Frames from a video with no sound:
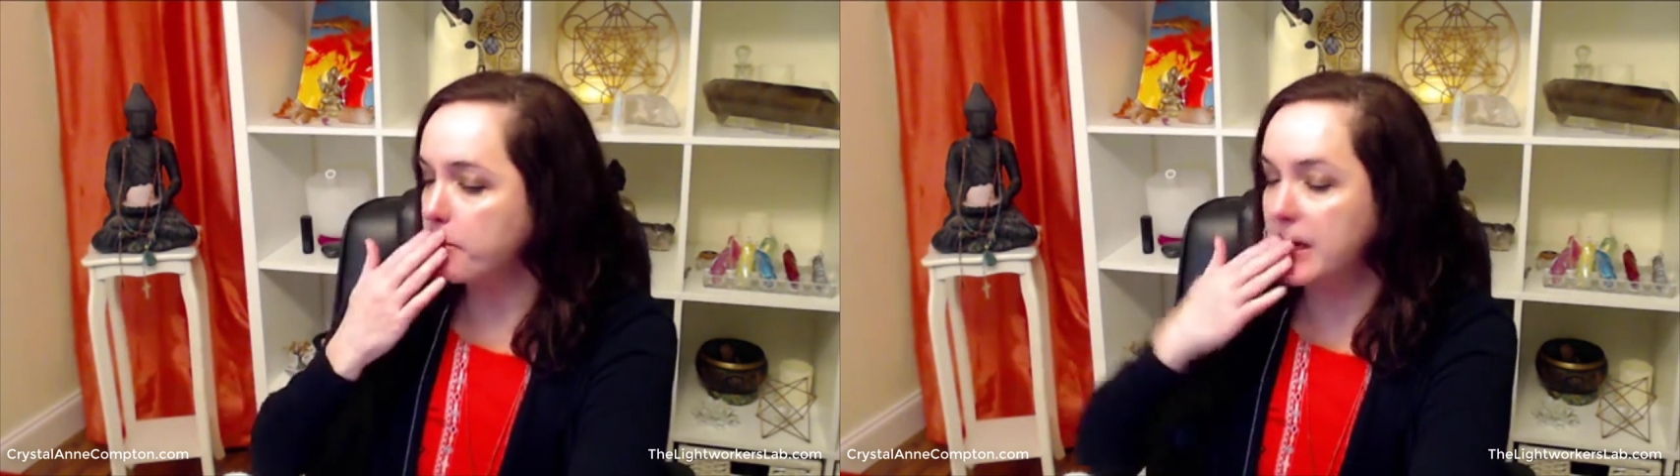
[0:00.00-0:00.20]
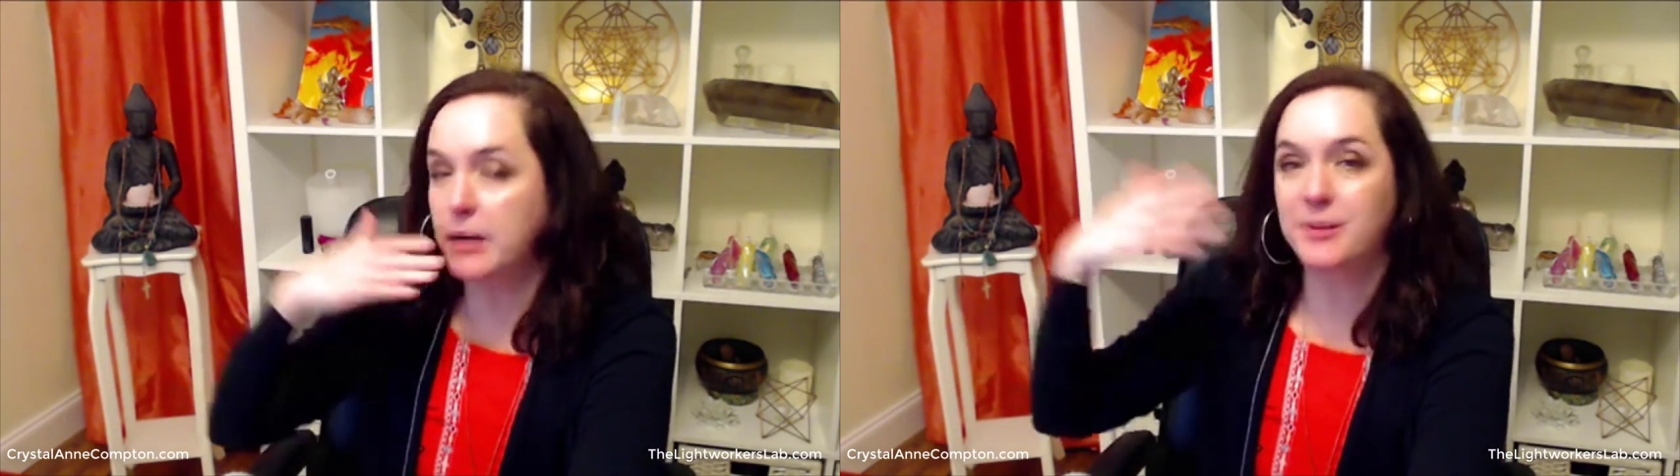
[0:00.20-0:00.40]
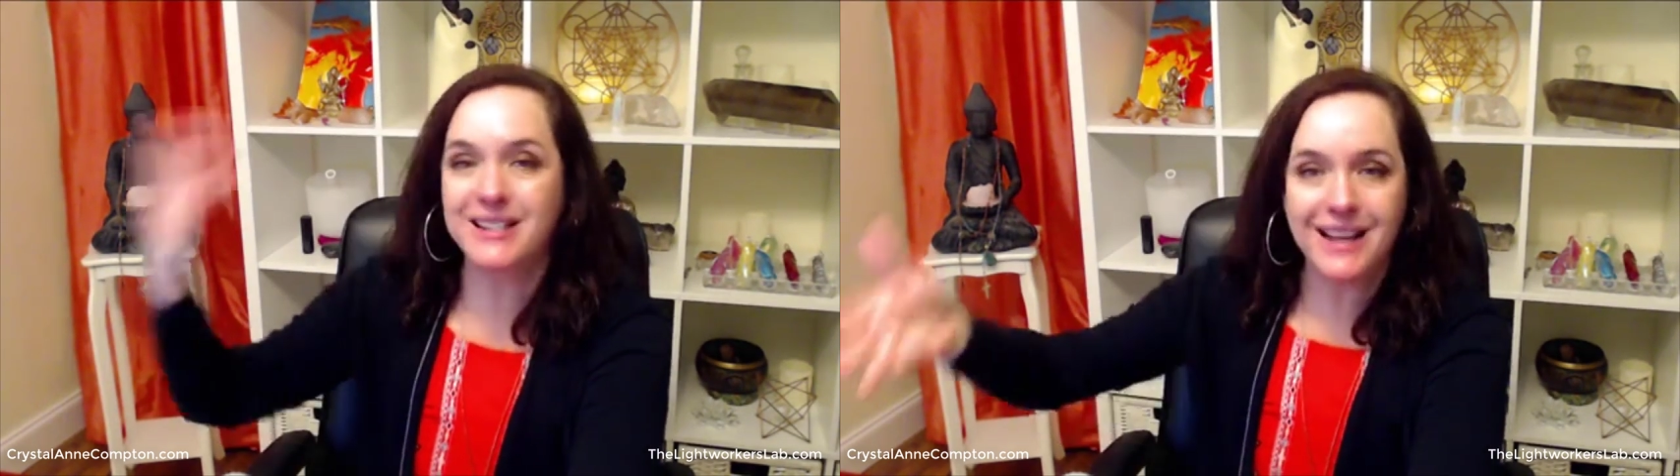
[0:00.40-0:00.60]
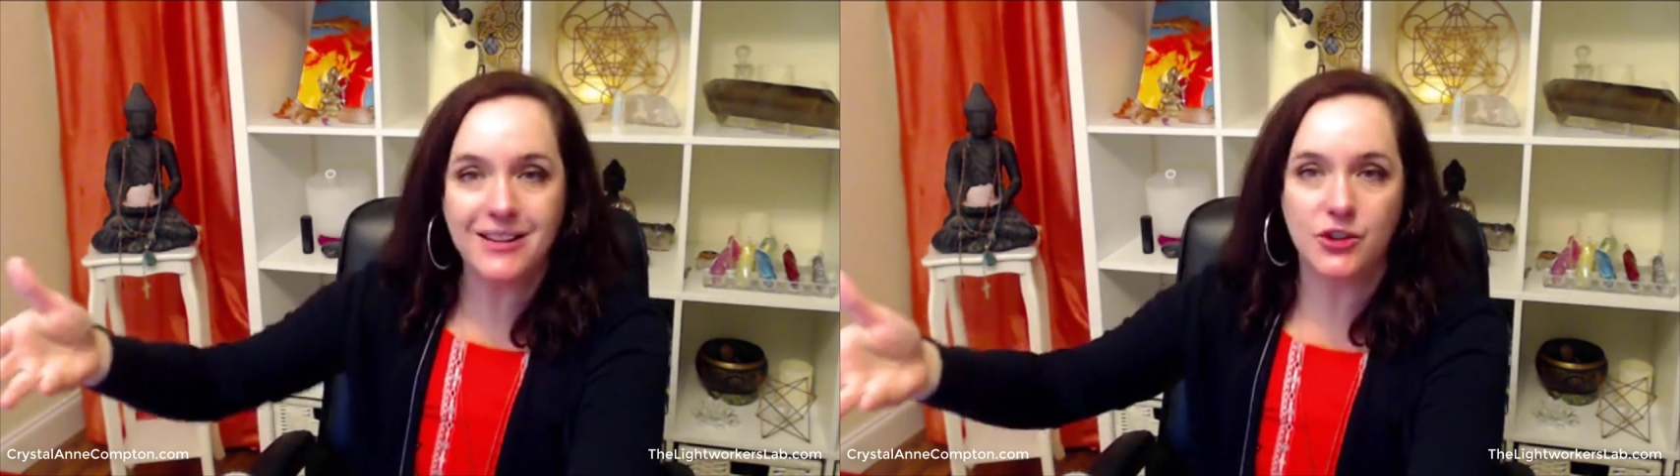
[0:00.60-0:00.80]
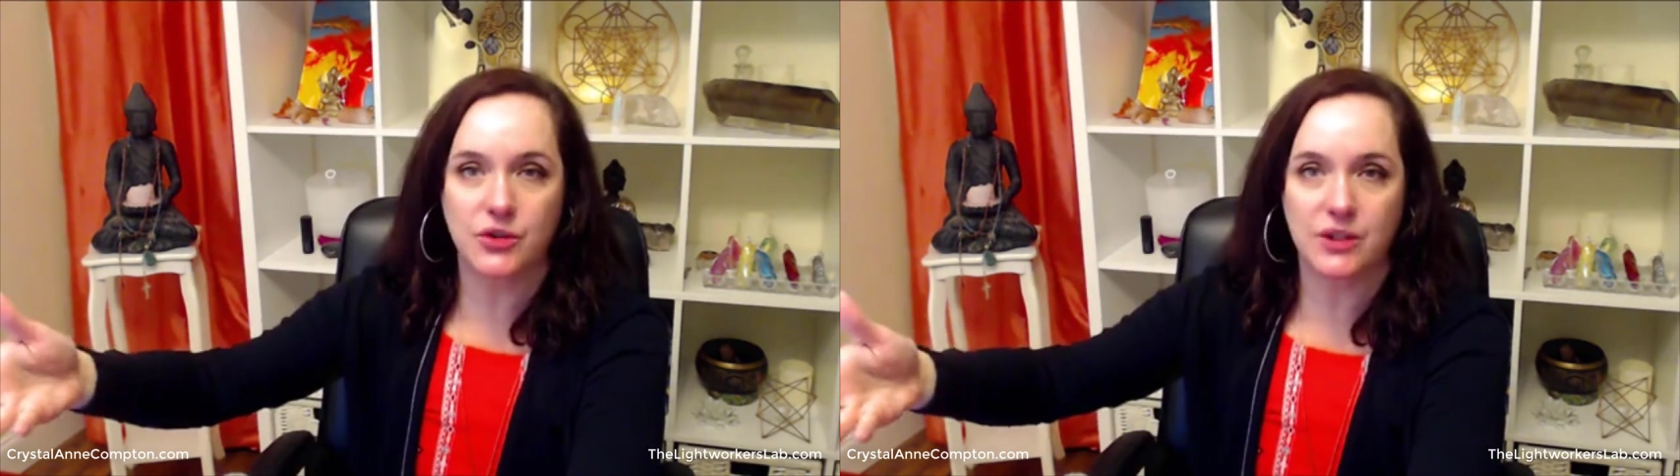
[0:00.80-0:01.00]
being upset
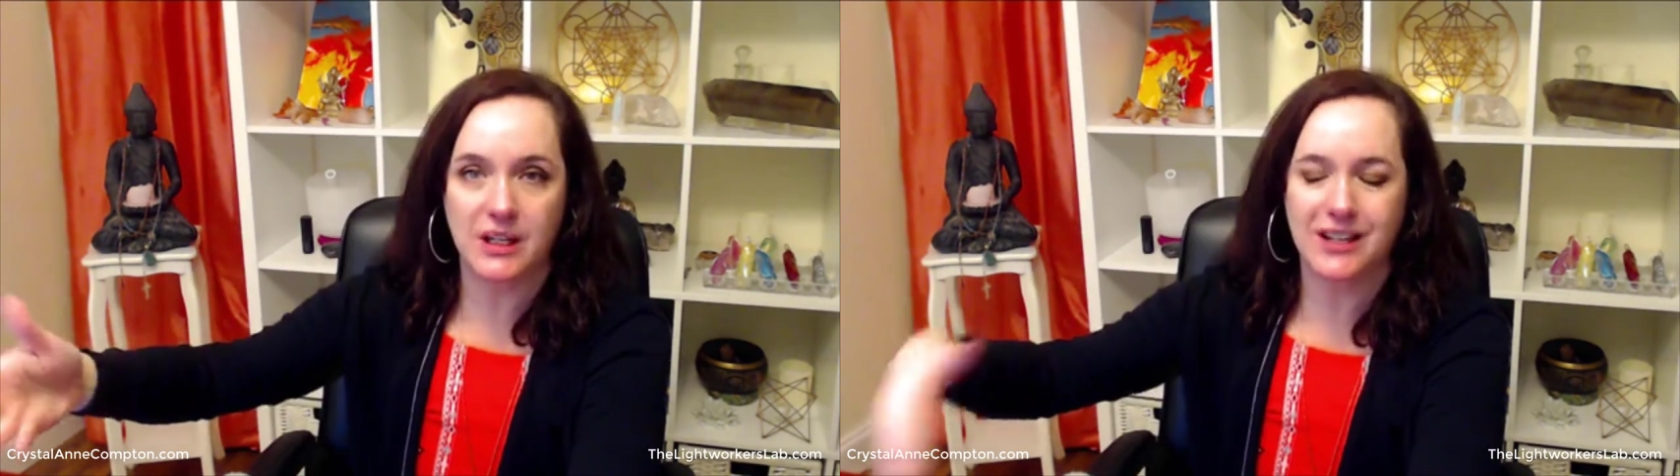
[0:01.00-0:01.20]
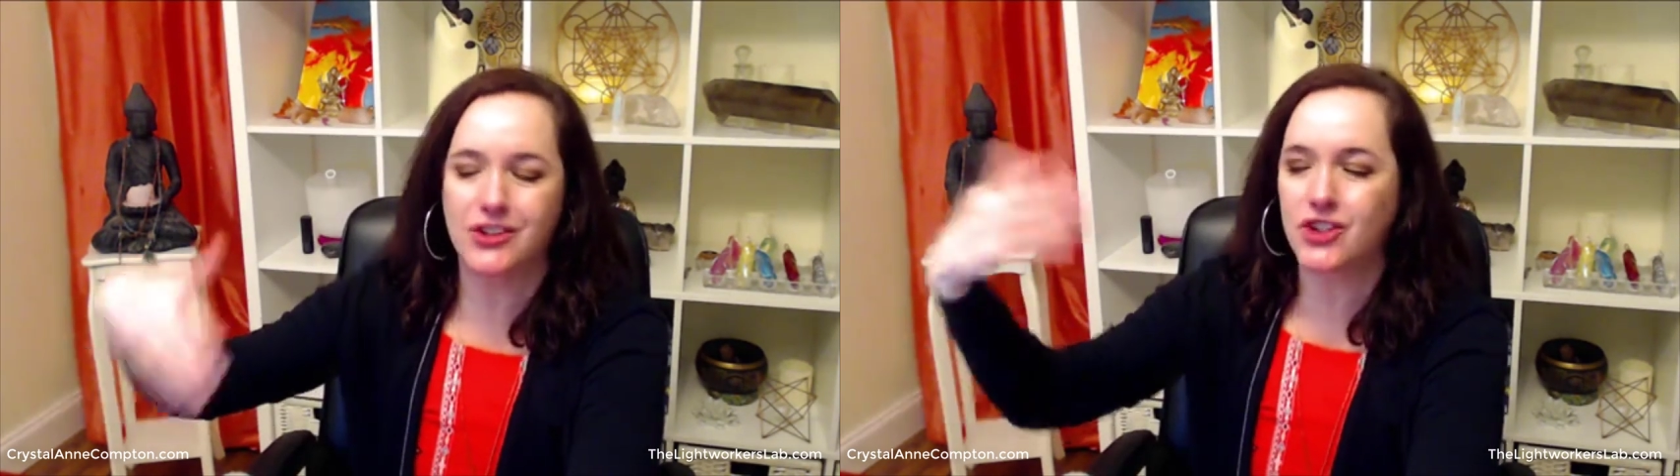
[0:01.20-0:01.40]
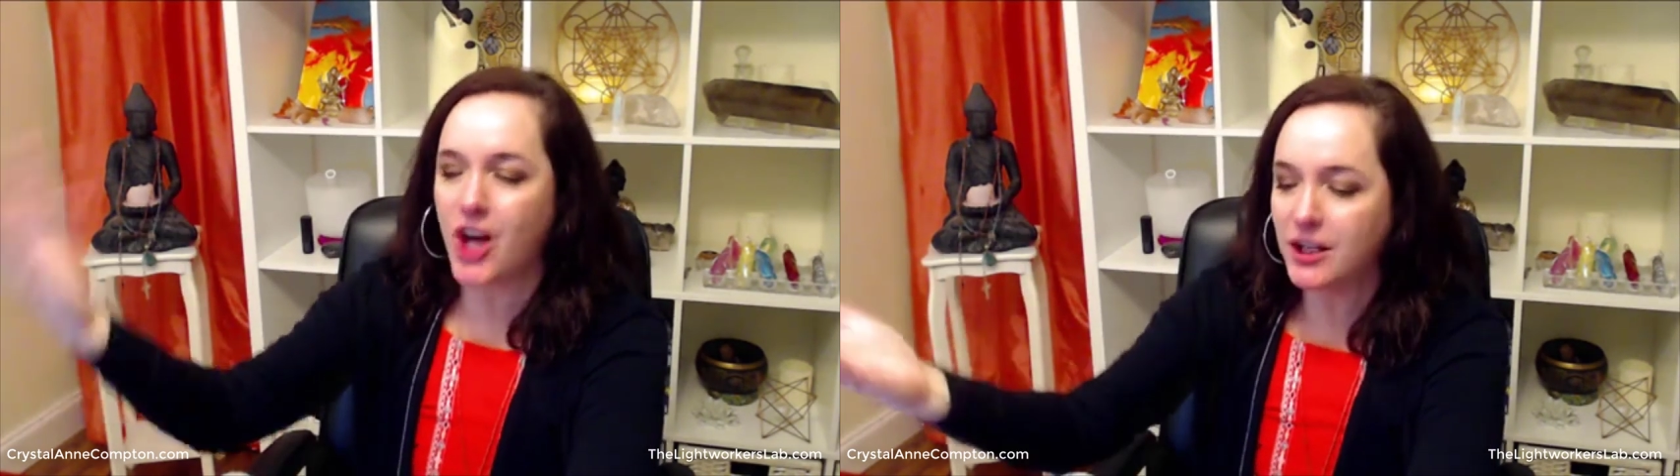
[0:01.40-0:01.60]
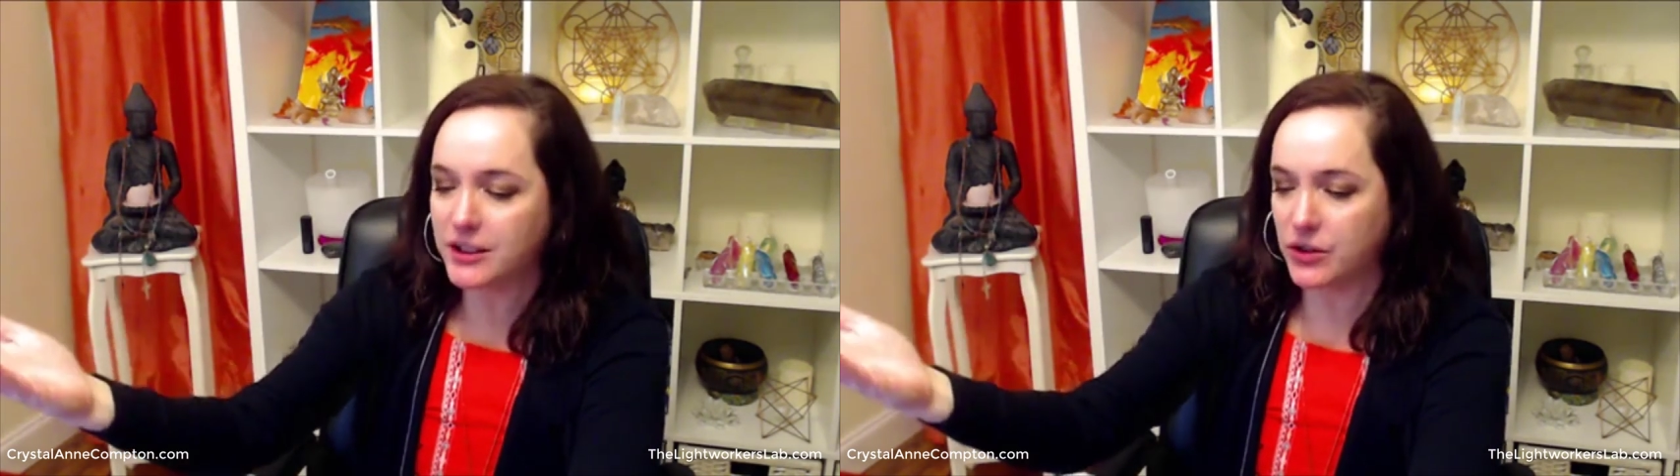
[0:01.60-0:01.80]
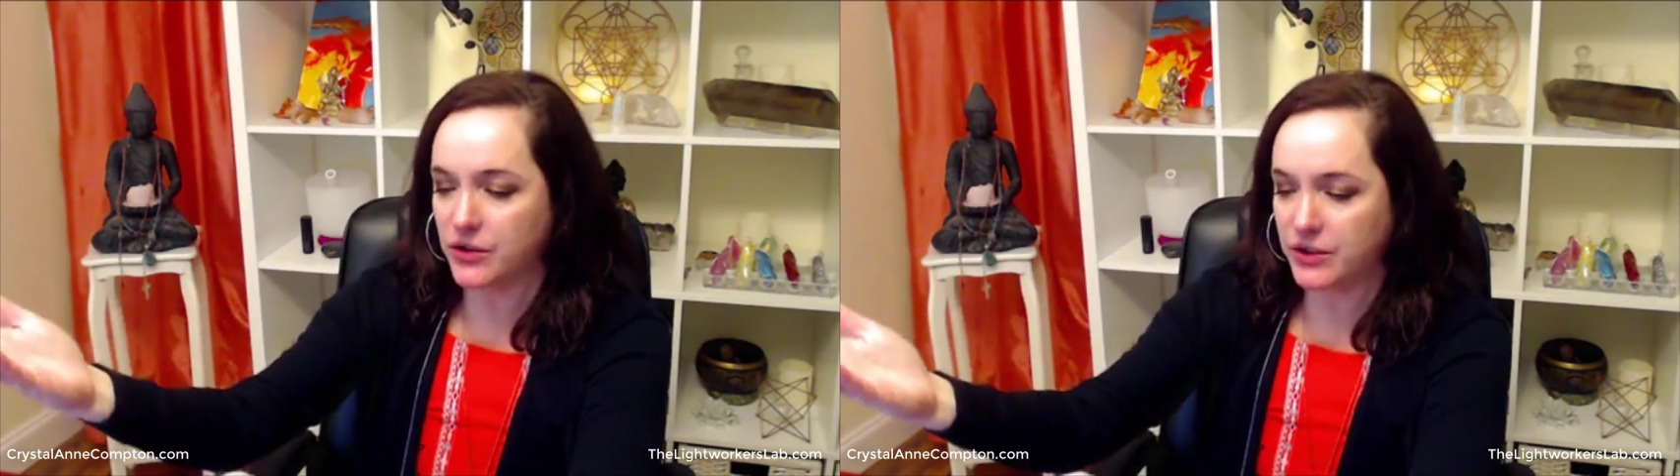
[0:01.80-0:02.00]
that you're sick and
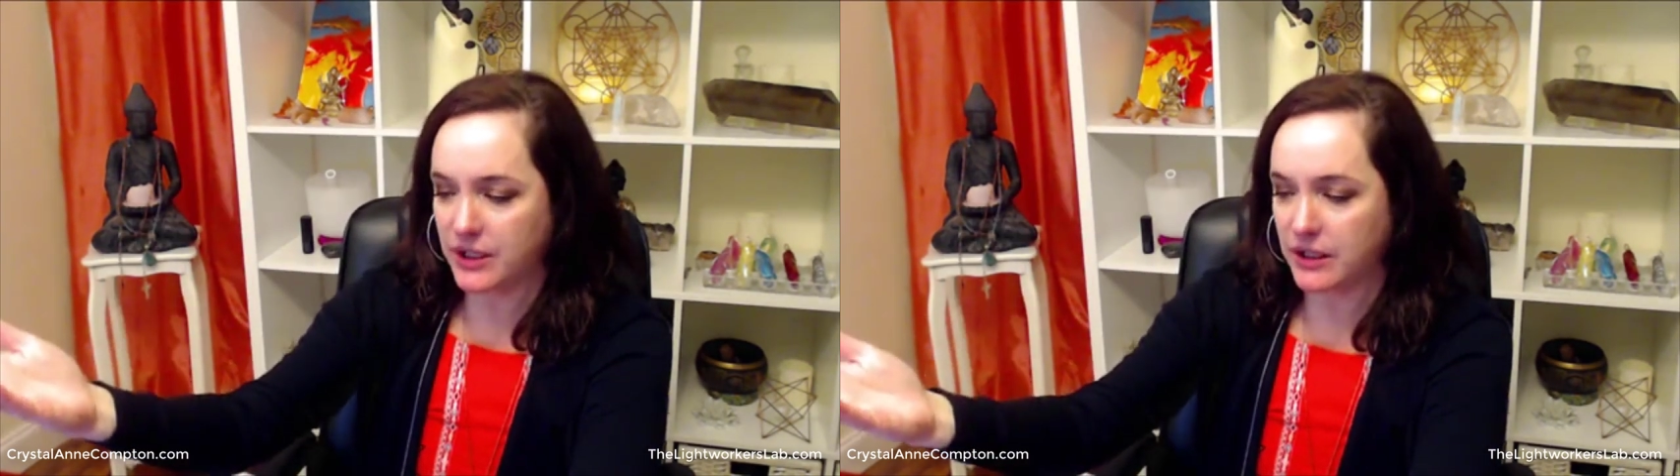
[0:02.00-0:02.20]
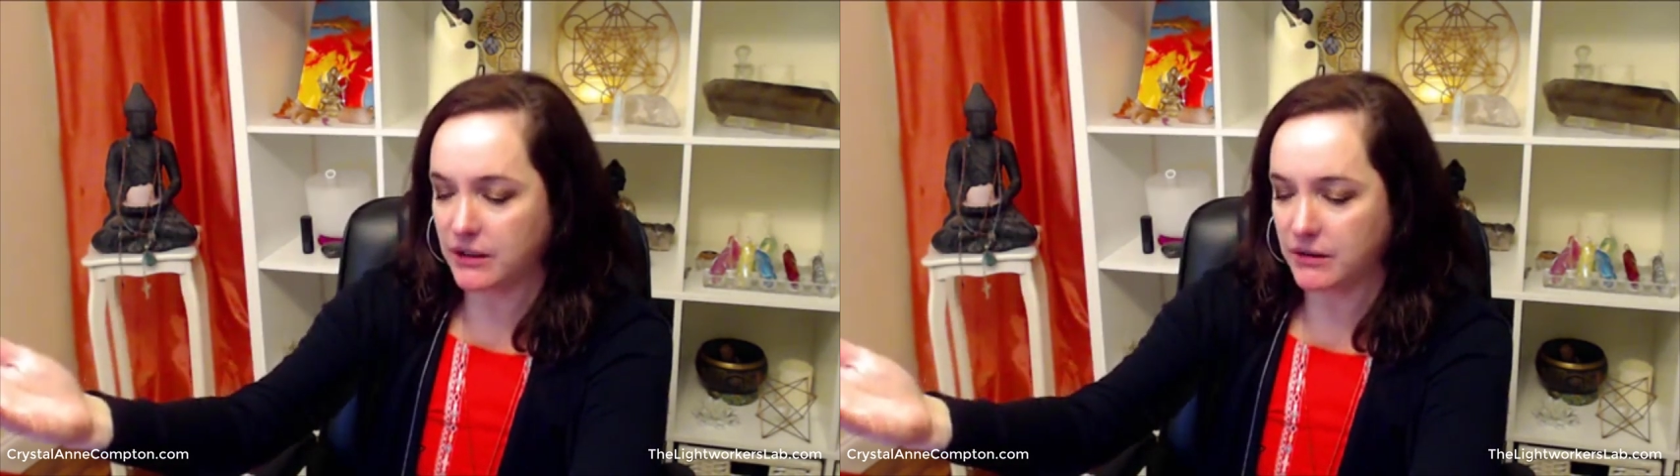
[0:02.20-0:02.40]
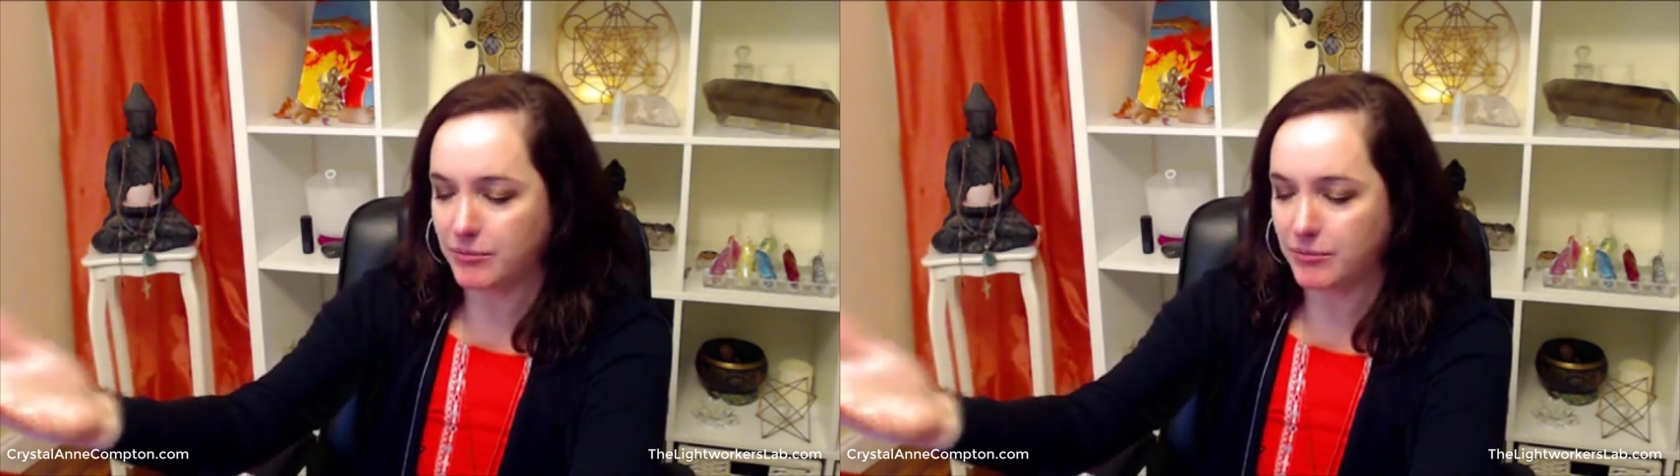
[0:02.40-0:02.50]
shocked that you're sick,